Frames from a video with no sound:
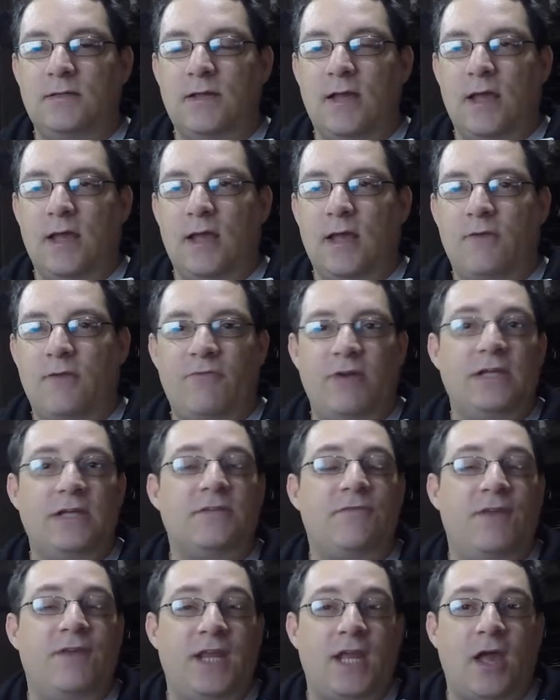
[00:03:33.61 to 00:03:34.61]
Uh, for
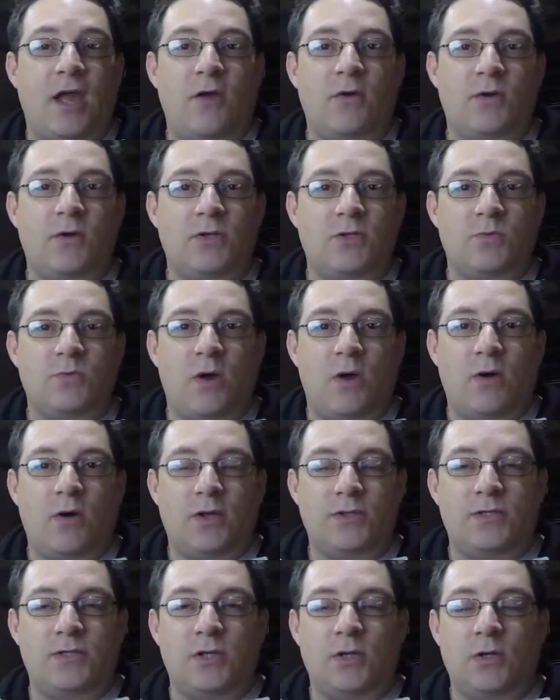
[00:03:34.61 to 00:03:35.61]
each video as well,
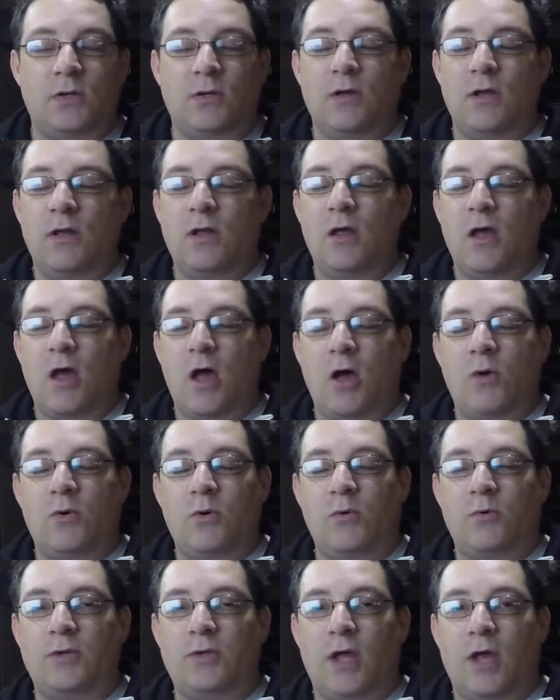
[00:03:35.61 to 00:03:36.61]
I do I
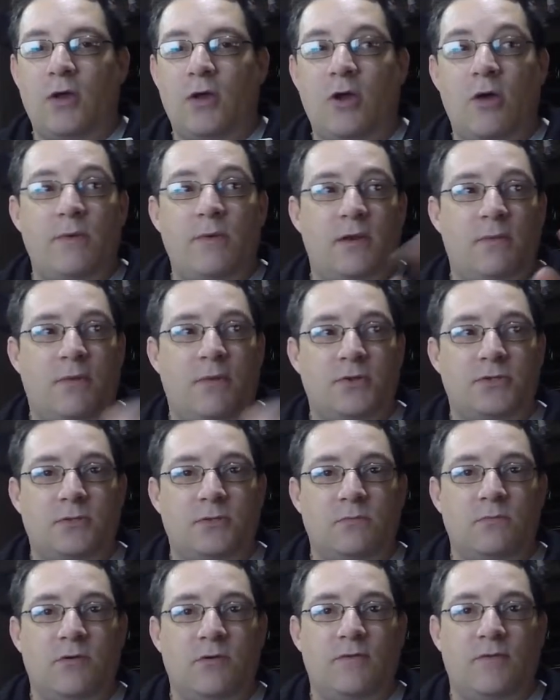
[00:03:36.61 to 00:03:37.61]
will uh, comment in the
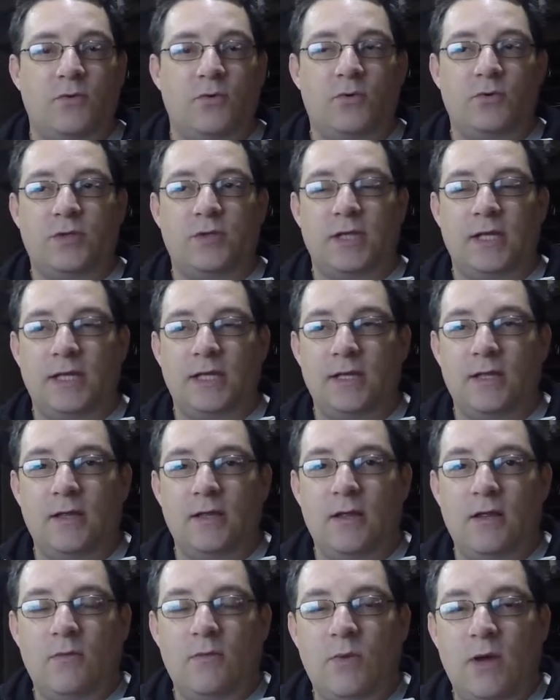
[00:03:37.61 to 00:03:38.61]
bottom with all the
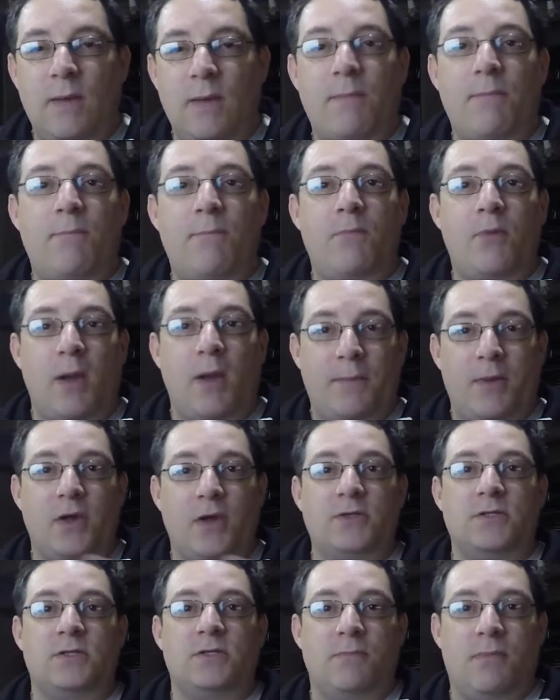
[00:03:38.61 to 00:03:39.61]
where where
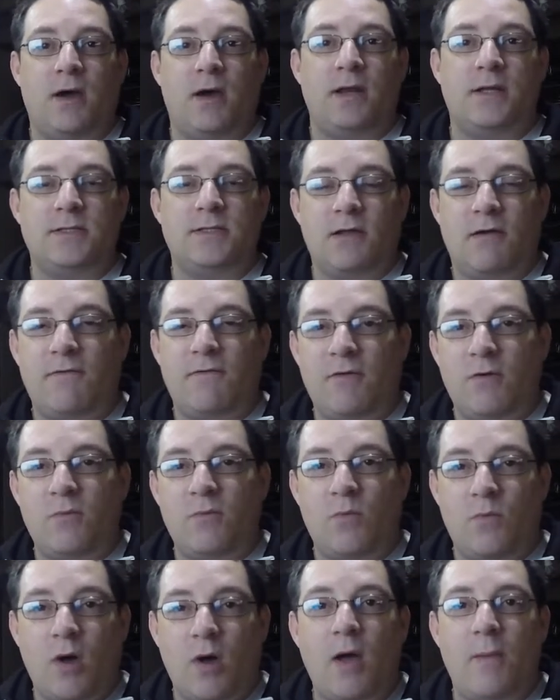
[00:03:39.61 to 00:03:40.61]
purchase and buying stuff from,
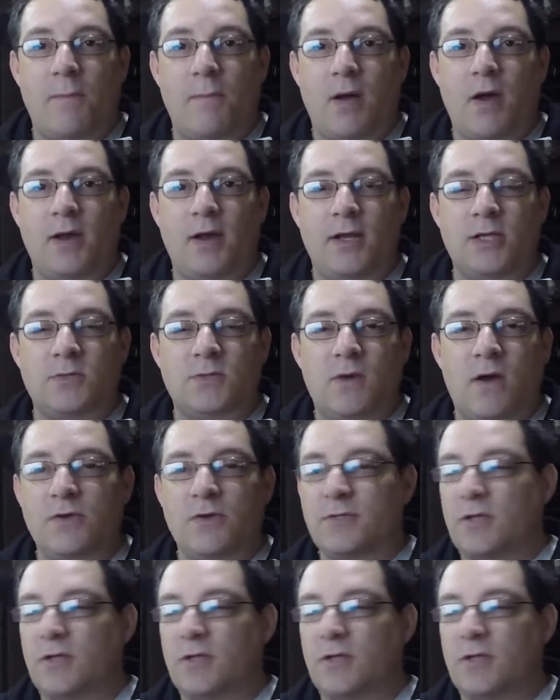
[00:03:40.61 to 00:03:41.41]
and what I'm buying as well.